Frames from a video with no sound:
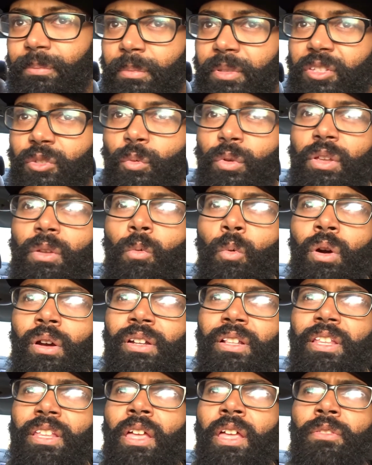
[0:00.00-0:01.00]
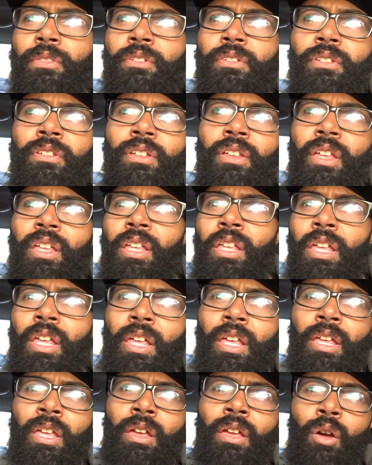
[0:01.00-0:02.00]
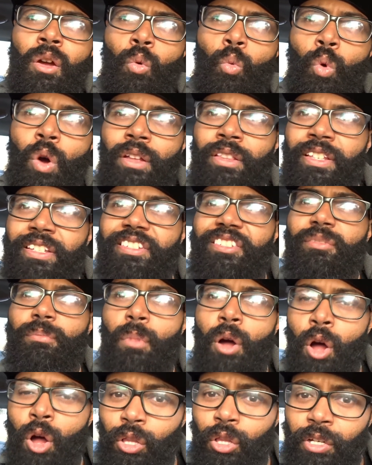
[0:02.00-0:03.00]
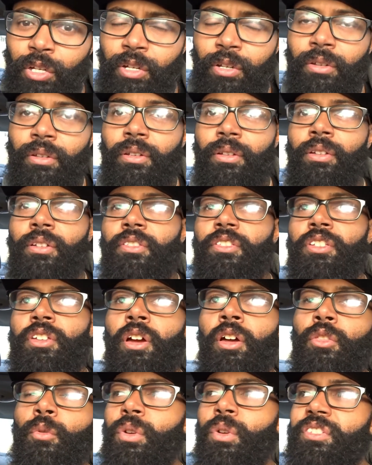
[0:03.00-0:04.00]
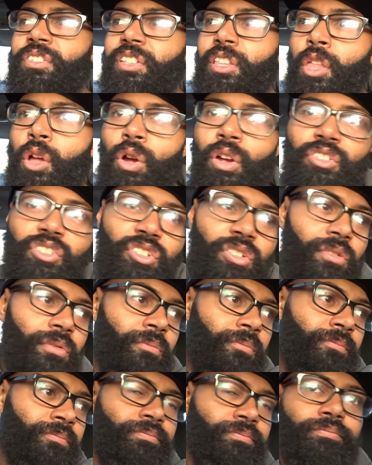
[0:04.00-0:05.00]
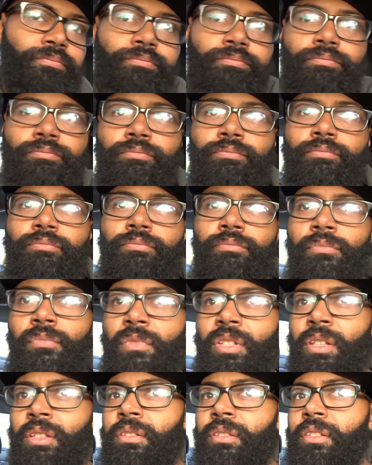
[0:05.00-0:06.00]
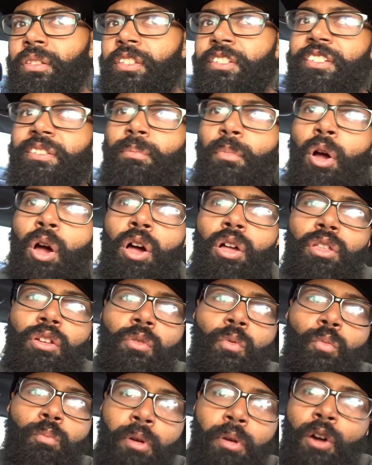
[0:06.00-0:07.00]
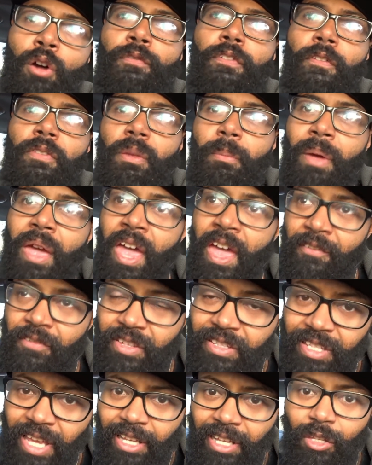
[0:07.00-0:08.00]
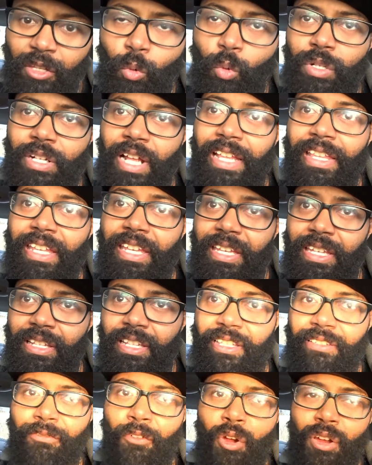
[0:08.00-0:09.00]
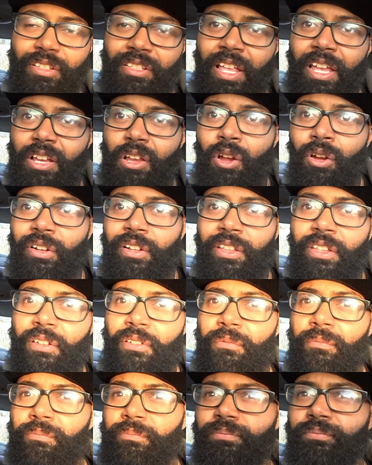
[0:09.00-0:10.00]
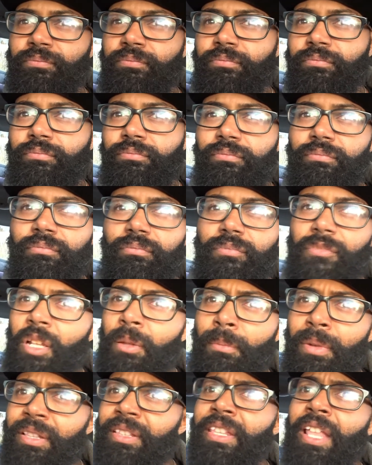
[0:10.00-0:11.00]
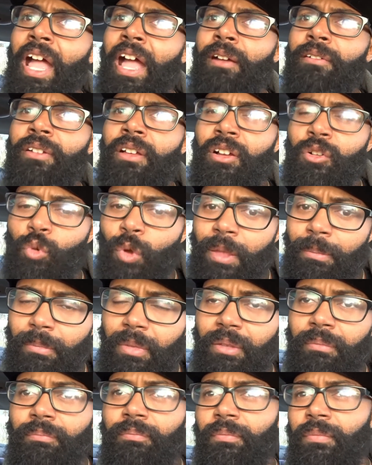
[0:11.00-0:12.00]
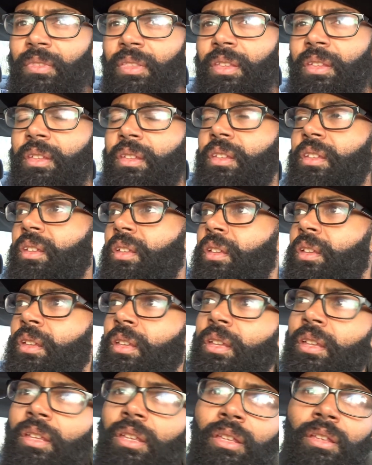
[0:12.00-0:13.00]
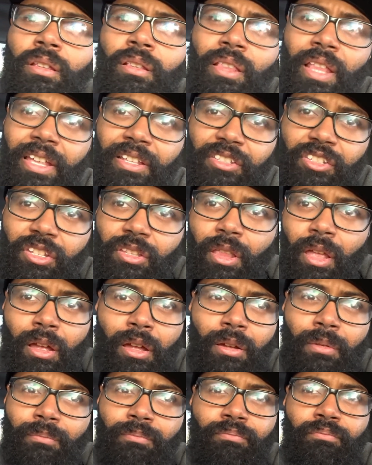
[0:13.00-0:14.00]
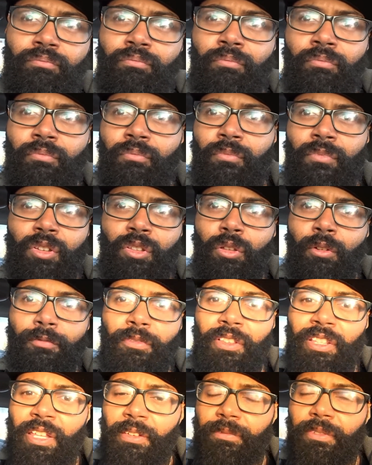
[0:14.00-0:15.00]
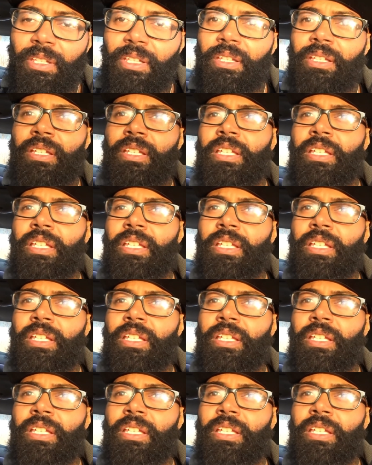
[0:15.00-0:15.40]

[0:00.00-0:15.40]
between one and the other, one is smaller, the other one's larger. The smaller, both of them have exactly what I need as far as like cardio, but not equipment. Like, um, you know, for lifting.